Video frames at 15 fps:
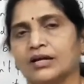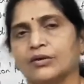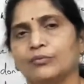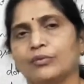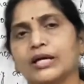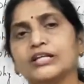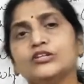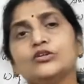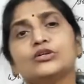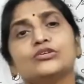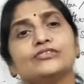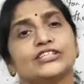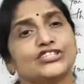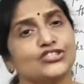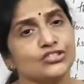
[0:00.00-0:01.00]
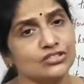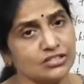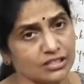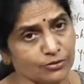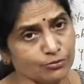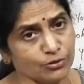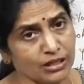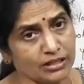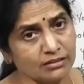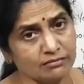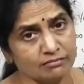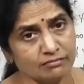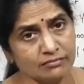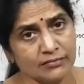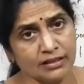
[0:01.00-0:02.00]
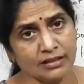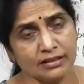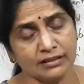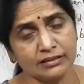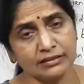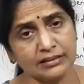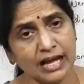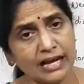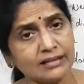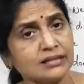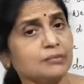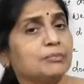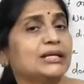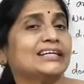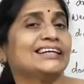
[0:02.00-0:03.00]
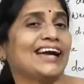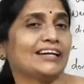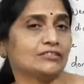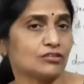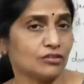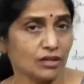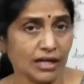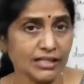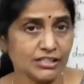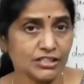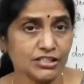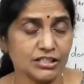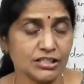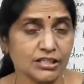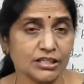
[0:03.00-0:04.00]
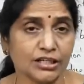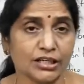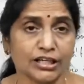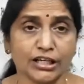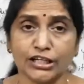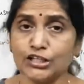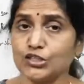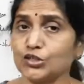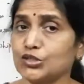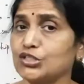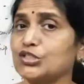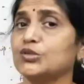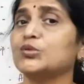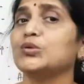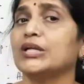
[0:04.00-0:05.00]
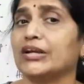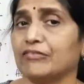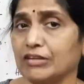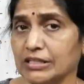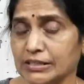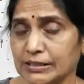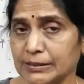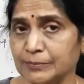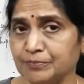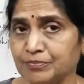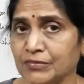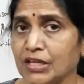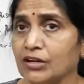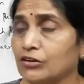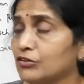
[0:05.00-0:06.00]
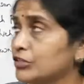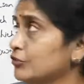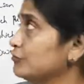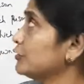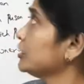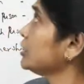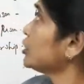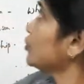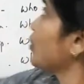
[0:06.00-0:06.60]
When you question someone, that will be categorized into two levels. The first